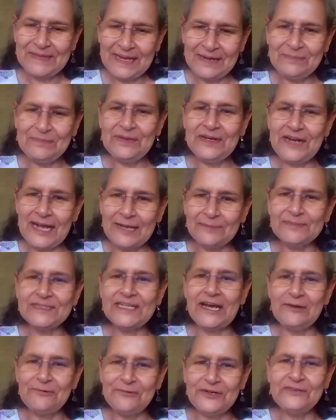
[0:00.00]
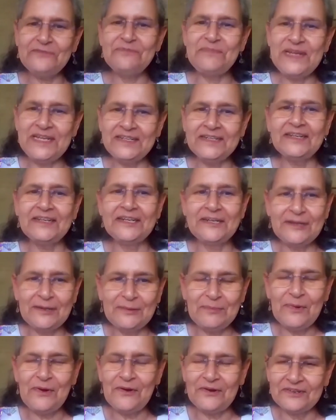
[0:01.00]
And perhaps I would have a
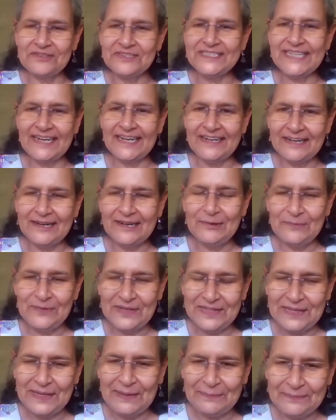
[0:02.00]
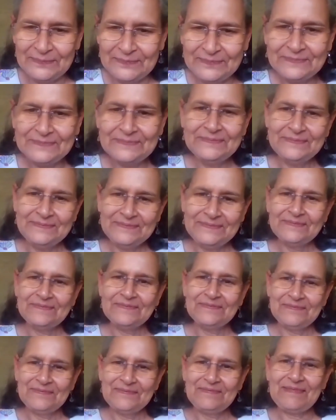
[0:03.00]
little more gentle with them
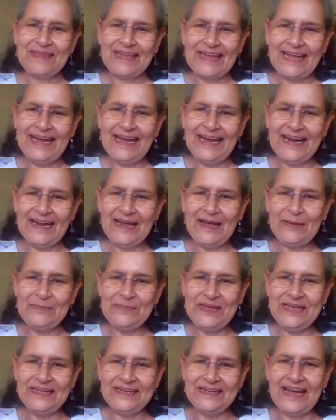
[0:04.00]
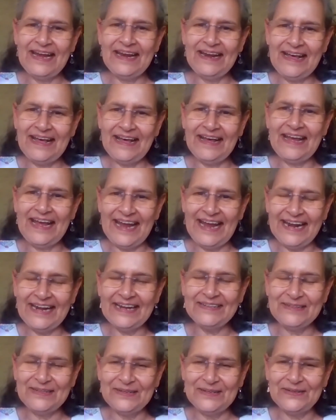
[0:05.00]
had I
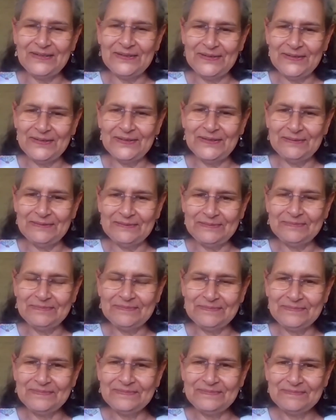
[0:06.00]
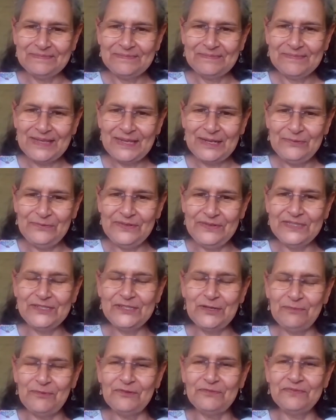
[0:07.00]
had the
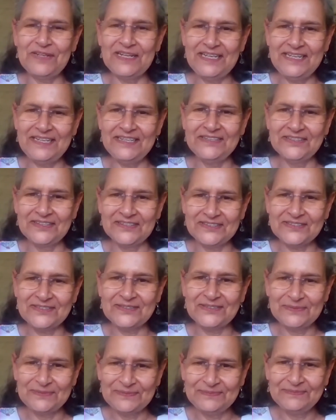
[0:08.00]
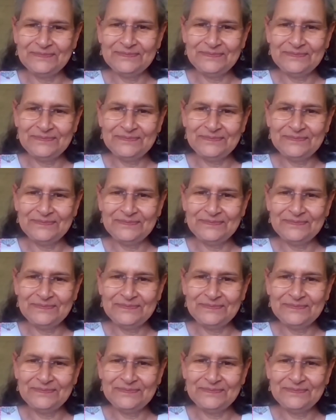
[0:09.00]
wisdom of the years.